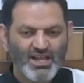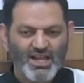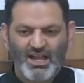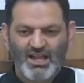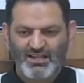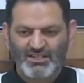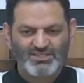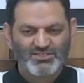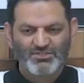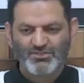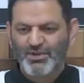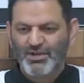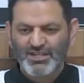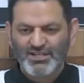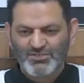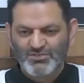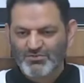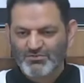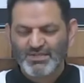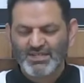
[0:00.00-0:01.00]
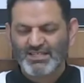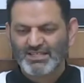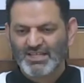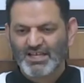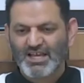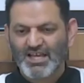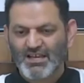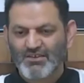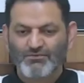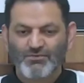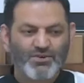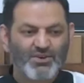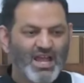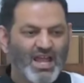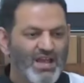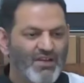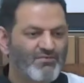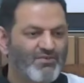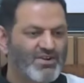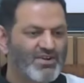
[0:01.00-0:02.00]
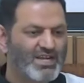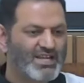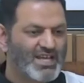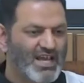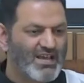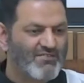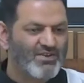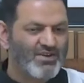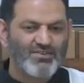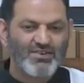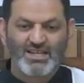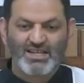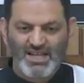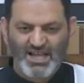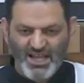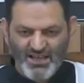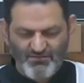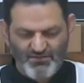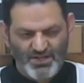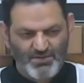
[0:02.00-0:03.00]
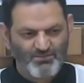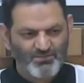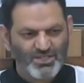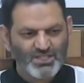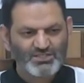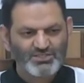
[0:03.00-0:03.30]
and is going to be there forever and ever and ever.